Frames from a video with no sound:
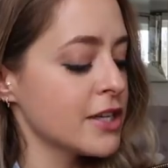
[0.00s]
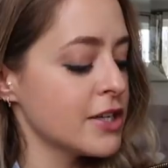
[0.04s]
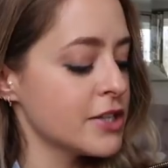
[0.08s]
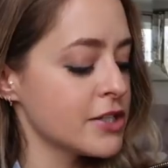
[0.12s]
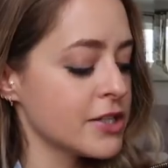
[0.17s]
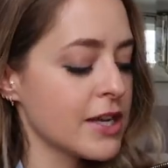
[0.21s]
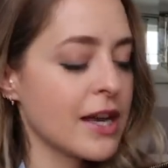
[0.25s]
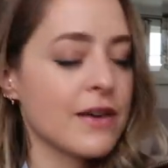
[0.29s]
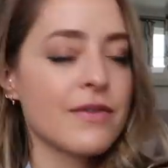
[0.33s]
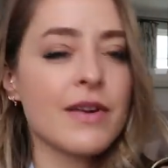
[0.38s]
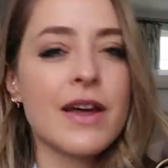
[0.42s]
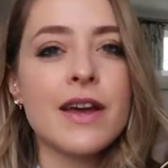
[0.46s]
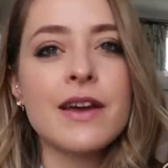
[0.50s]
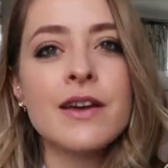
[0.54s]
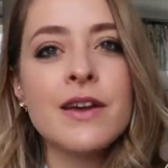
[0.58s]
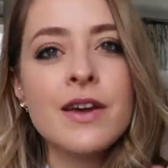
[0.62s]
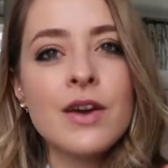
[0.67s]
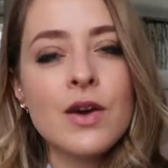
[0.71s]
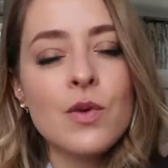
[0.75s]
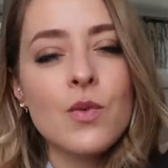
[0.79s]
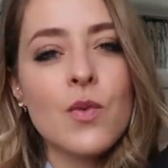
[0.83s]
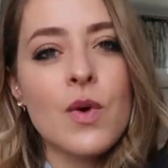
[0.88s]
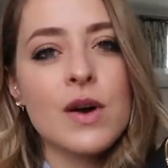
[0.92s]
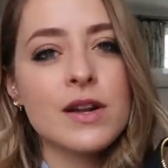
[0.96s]
I usually have like
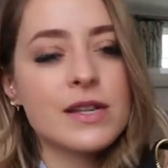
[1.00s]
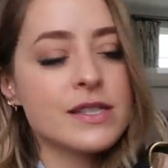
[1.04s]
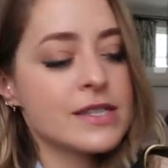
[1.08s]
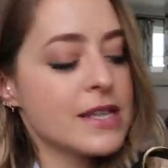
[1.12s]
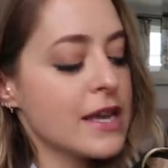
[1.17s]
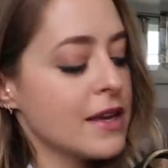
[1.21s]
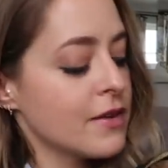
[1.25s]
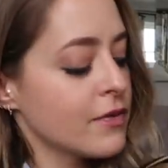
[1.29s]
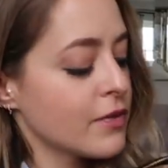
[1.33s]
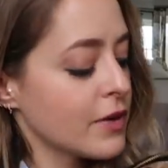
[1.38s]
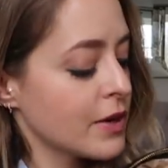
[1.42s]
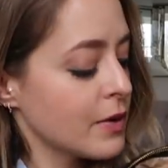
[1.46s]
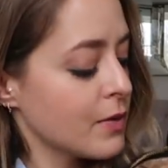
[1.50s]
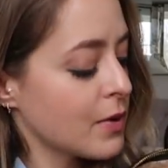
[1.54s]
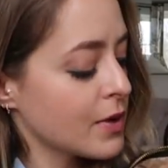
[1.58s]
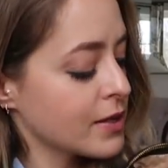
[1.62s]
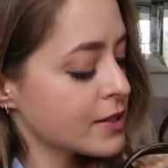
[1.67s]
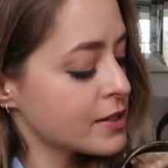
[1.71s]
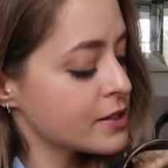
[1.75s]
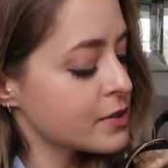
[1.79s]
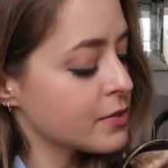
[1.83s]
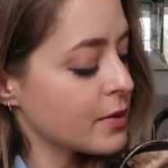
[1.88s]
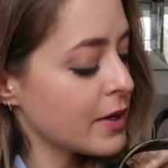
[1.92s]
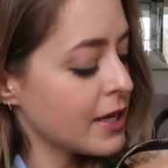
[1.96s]
one savory,
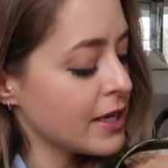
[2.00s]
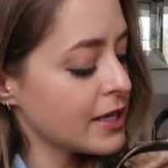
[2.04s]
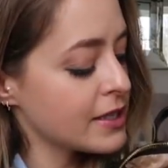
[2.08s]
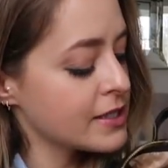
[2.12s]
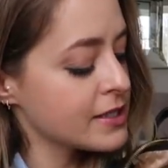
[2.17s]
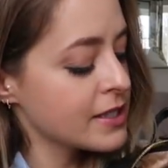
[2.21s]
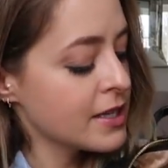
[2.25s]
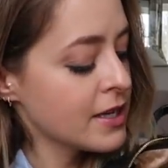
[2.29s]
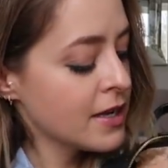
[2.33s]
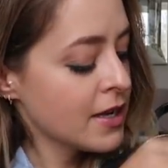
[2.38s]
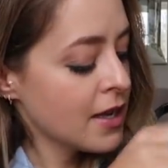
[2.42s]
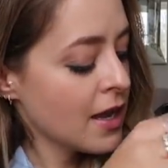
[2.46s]
one sweet.